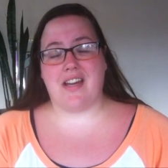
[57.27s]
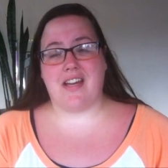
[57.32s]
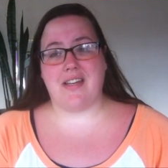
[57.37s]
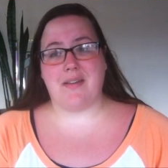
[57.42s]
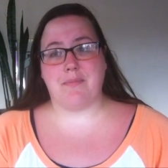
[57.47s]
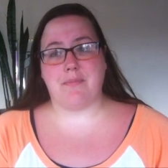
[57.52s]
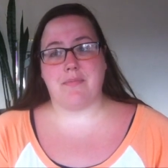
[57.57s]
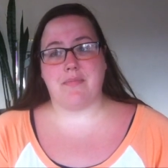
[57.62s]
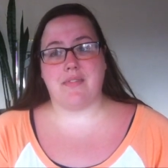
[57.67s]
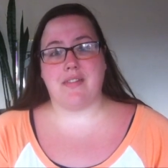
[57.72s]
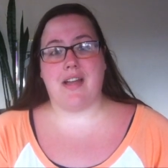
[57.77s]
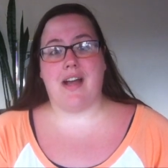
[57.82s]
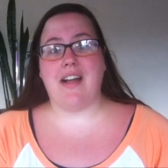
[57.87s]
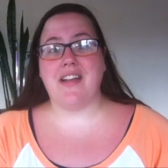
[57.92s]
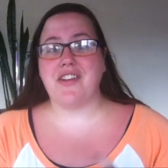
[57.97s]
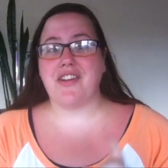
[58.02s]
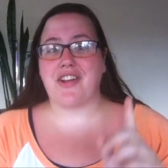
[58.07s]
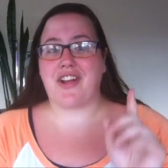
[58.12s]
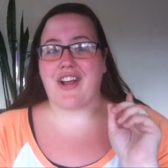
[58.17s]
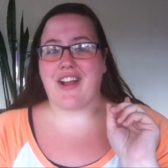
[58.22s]
I'm
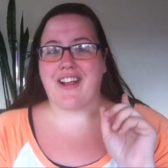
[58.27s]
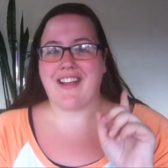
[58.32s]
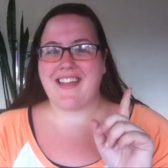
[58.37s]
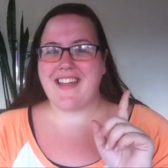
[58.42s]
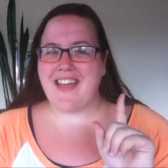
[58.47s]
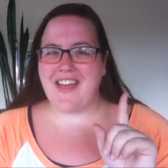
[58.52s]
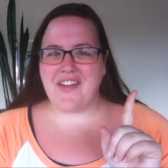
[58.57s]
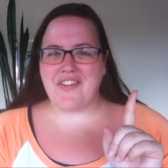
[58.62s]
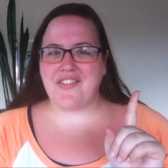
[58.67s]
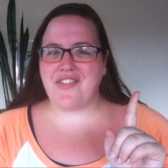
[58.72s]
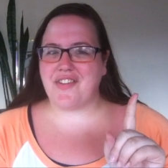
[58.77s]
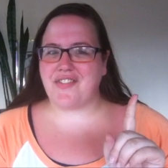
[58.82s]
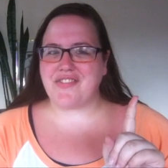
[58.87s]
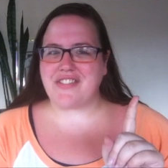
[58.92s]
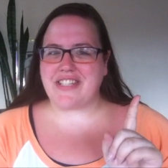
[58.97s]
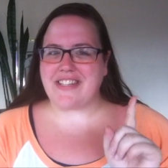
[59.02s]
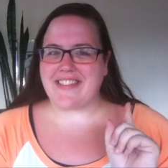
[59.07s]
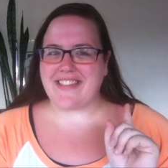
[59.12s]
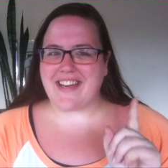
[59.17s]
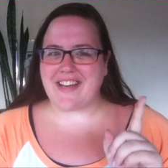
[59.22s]
under
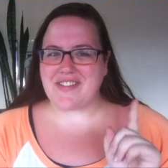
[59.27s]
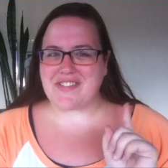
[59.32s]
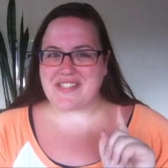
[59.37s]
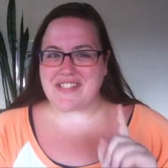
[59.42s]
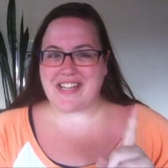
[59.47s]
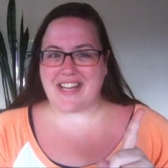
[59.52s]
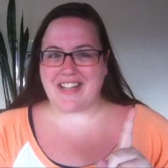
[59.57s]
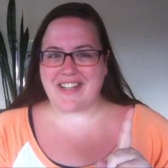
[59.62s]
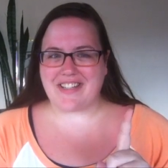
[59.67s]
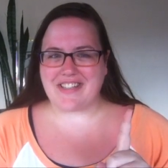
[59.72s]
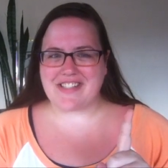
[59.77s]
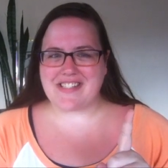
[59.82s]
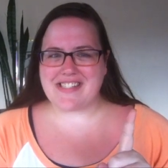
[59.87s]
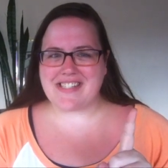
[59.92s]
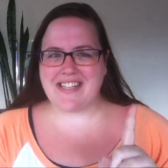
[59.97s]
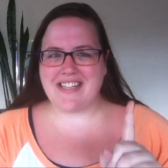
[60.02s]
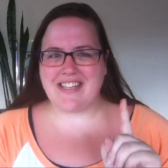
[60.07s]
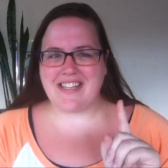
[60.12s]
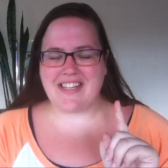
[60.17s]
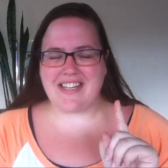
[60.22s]

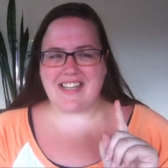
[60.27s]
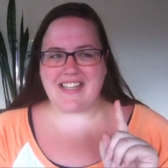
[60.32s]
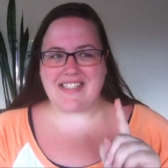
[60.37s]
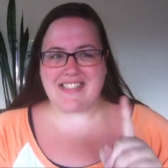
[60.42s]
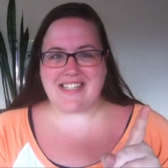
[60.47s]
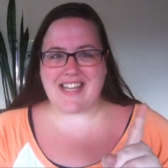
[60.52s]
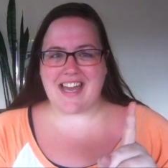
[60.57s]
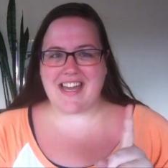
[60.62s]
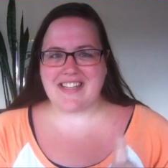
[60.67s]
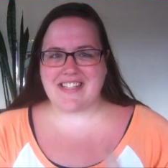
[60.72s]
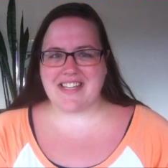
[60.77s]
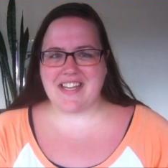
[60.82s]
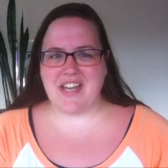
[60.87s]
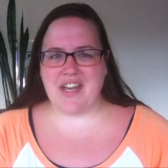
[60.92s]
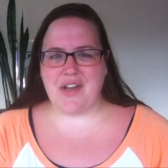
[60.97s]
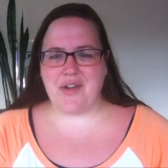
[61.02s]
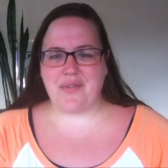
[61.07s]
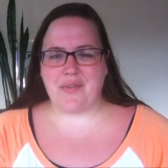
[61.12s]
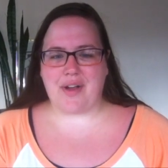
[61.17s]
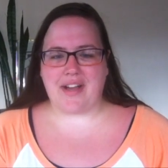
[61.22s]
$15,000 in debt
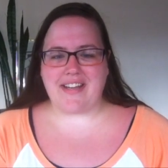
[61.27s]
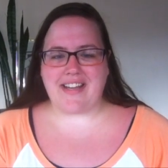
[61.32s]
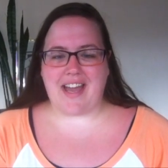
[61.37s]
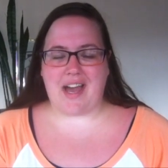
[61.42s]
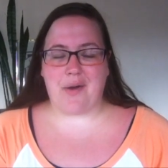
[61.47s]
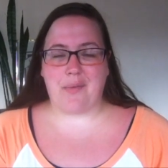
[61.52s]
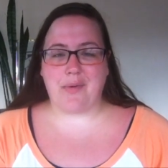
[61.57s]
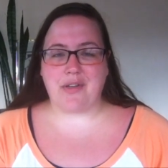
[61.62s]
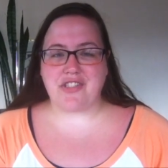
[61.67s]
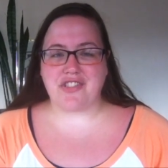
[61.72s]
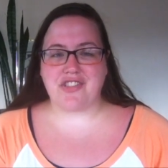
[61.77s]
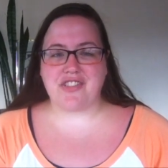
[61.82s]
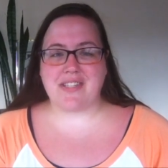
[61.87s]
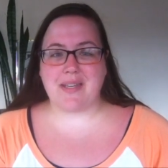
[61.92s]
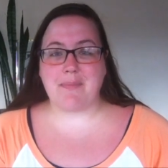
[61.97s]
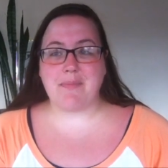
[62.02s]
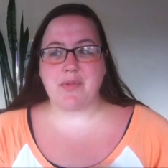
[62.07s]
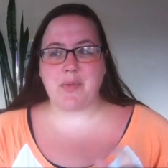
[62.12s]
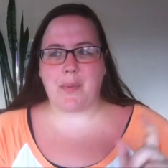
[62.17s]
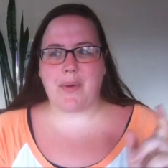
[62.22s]
right now, which
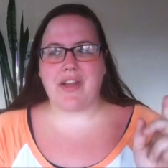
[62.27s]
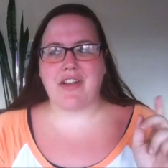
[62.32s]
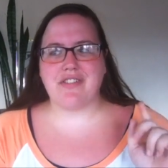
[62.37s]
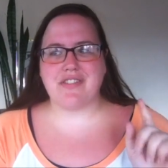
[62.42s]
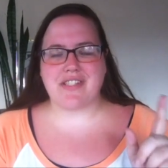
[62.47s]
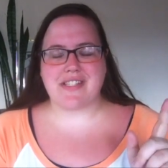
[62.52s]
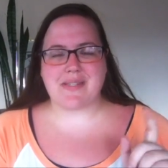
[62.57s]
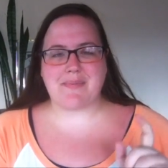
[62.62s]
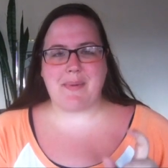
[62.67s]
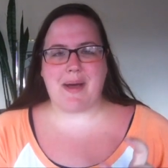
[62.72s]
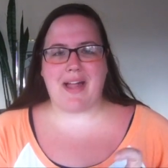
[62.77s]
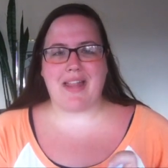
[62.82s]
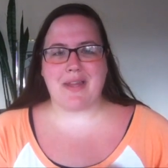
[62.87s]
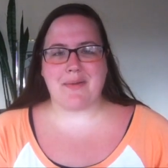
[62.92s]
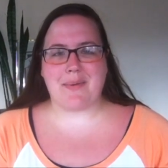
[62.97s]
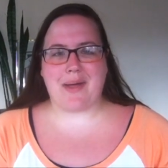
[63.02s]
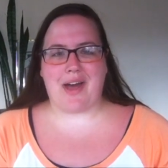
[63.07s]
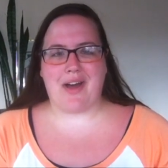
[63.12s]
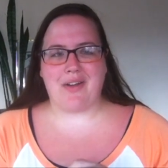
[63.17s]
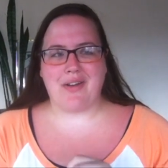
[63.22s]
seems weird to
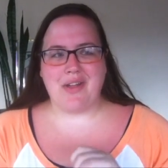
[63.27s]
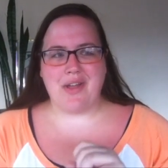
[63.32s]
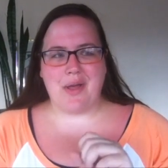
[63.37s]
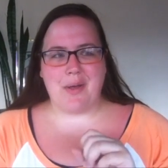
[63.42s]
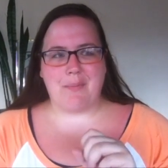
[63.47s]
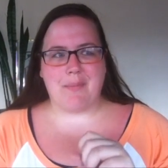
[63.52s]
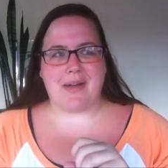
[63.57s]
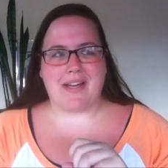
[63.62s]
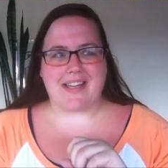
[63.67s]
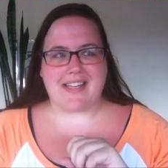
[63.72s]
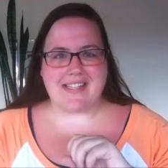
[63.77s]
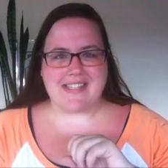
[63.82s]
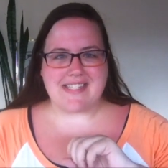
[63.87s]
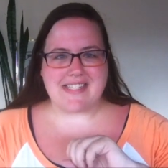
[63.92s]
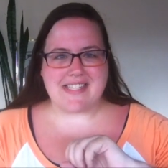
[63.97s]
smile about, but